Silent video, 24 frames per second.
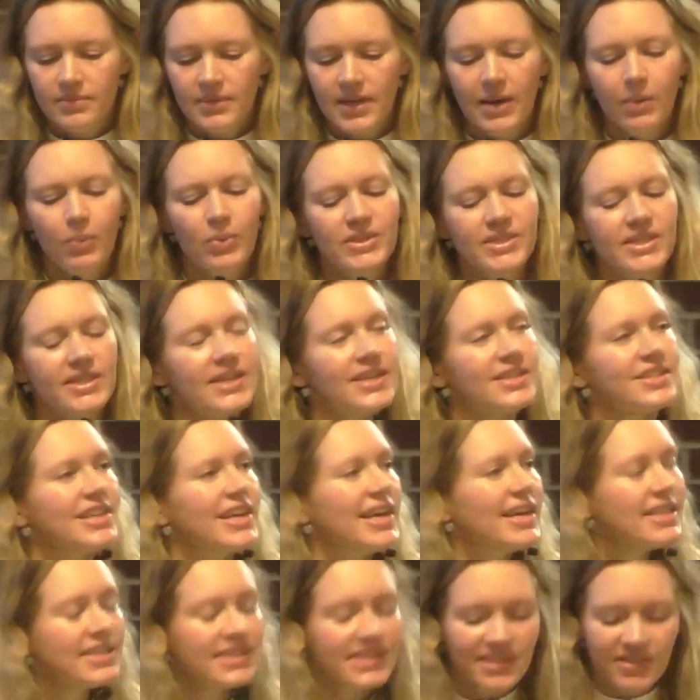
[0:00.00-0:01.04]
it was an
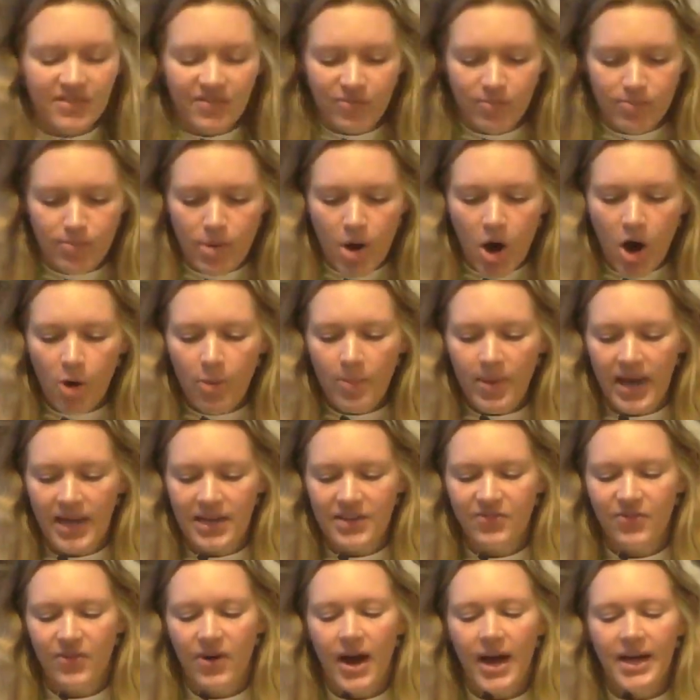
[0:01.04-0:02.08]
intensive moment
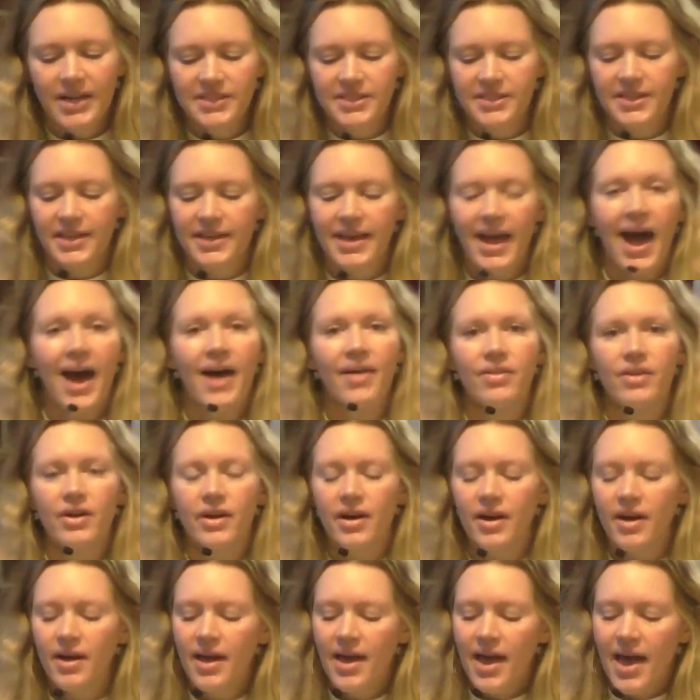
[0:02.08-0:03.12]
for us to gather